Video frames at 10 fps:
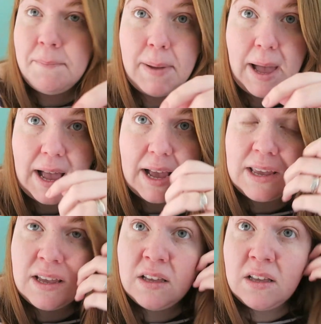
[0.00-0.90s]

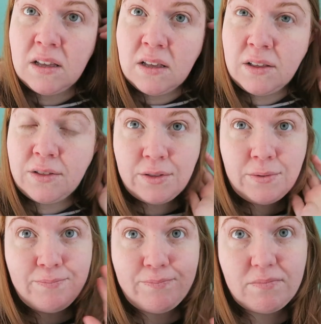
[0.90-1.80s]
by,
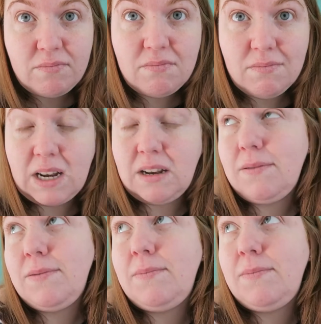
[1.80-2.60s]
well,